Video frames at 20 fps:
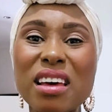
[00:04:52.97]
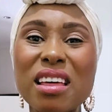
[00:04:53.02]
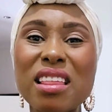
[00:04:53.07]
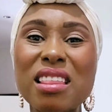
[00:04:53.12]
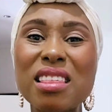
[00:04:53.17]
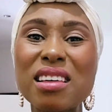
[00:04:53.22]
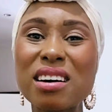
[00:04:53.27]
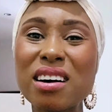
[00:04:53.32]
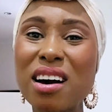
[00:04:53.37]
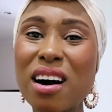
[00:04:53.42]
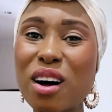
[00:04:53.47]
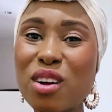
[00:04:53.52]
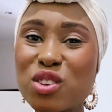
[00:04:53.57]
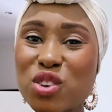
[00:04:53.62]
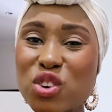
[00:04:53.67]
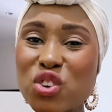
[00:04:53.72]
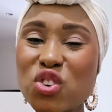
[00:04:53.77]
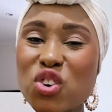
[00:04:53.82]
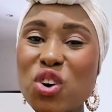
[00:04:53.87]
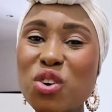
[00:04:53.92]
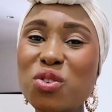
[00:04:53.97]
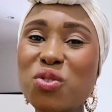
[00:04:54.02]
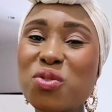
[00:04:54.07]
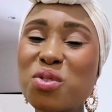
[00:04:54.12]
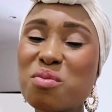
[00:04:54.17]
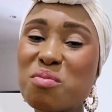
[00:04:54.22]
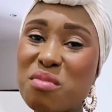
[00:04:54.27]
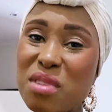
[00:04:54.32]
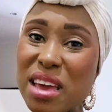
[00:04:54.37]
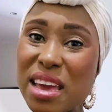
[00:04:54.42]
The culture shock
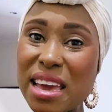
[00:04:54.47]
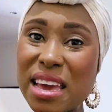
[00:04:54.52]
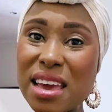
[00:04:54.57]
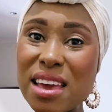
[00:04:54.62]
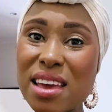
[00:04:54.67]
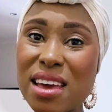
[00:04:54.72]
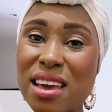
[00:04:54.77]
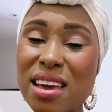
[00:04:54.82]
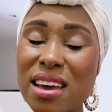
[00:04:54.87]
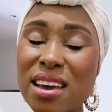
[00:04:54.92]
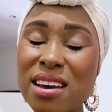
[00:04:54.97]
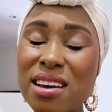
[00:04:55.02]
for me